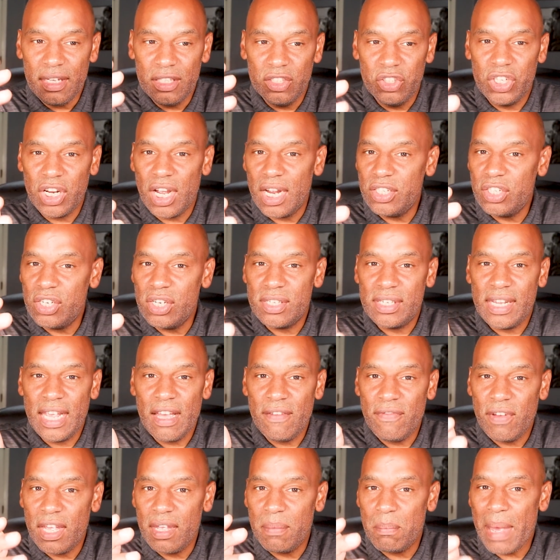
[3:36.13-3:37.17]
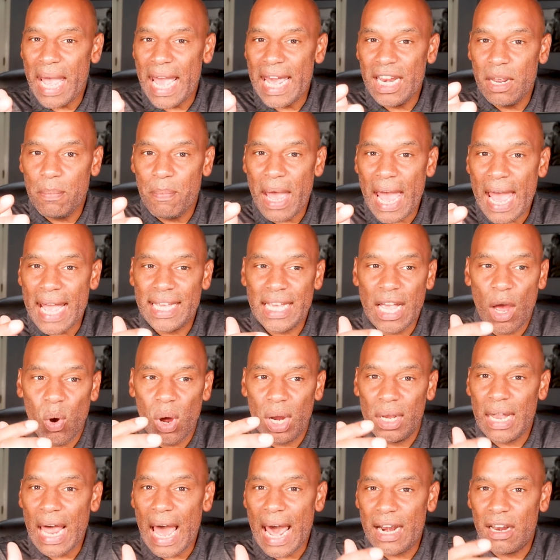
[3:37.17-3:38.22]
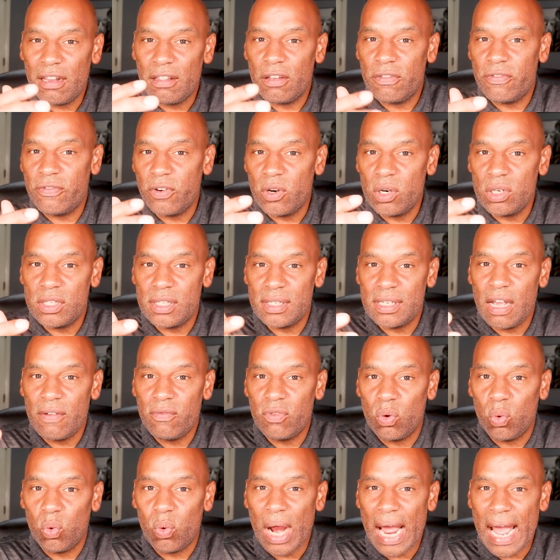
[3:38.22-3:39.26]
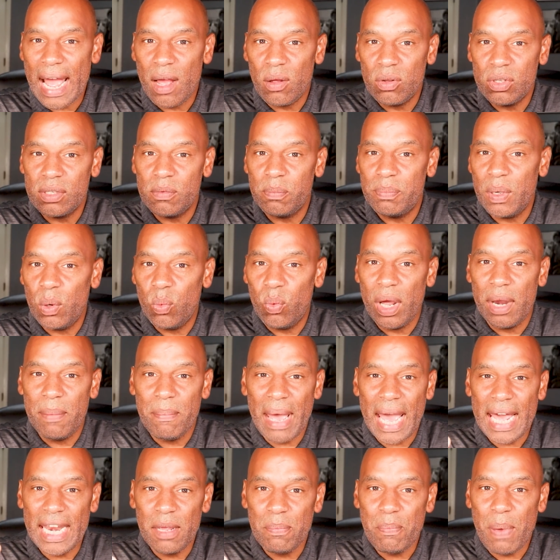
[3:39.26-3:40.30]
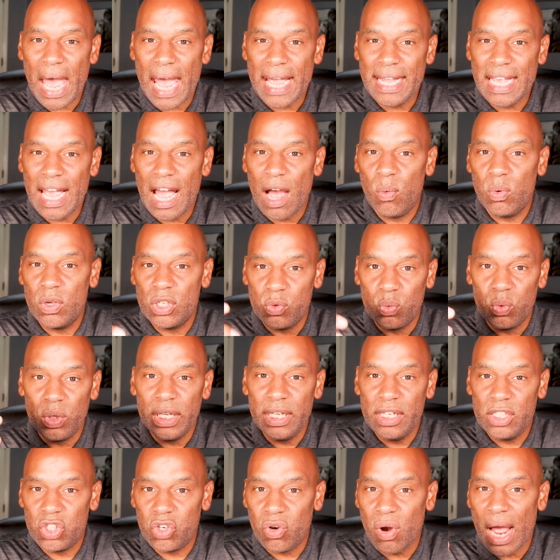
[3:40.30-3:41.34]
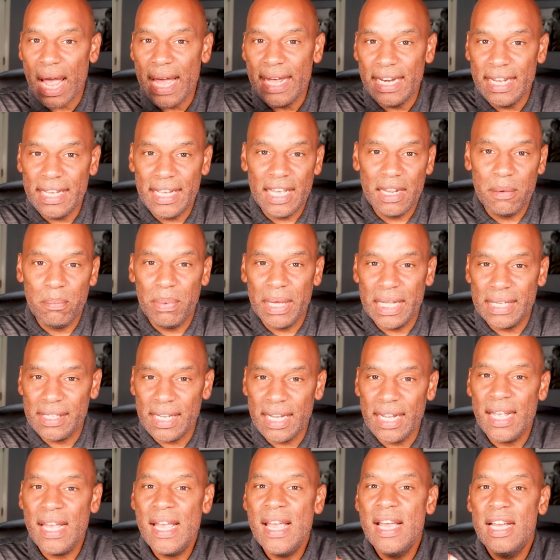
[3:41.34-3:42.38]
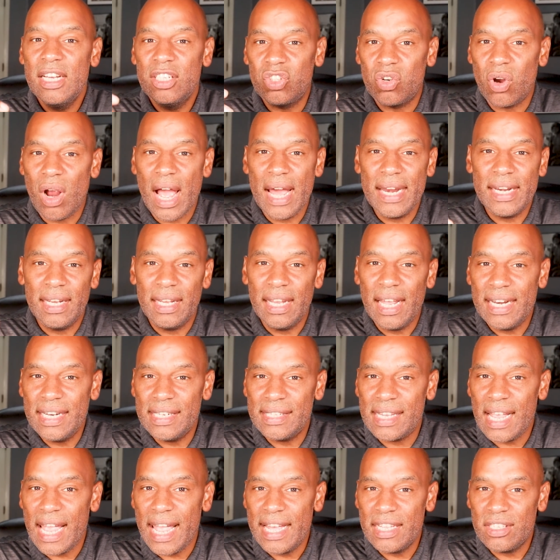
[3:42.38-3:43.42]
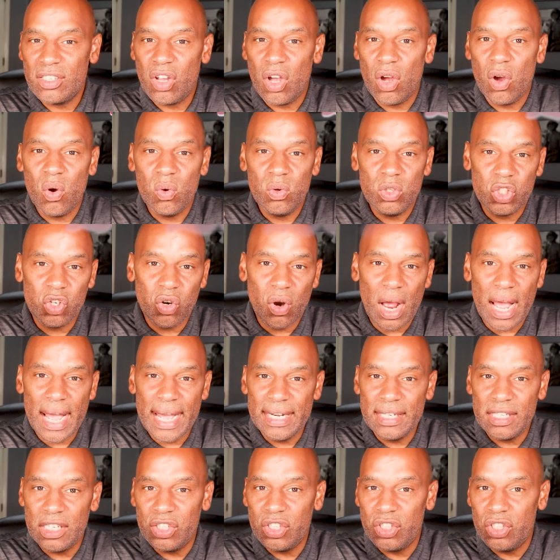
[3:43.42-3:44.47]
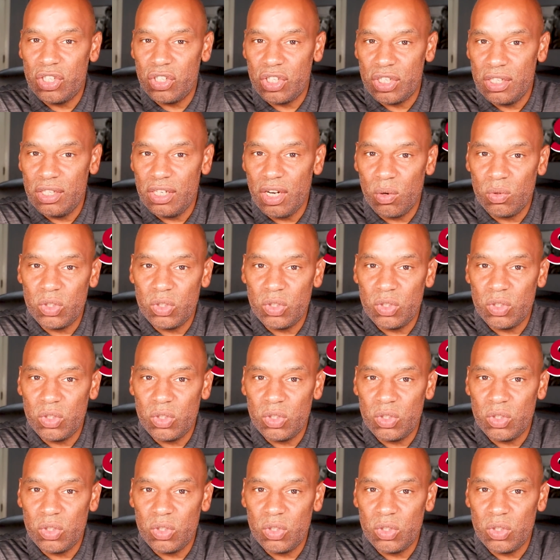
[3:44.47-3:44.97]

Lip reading: judges giving Manny Pacquiao a lot of the first several rounds, when Manny Pacquiao was really trying to get busy, trying to let his hands go, trying to switch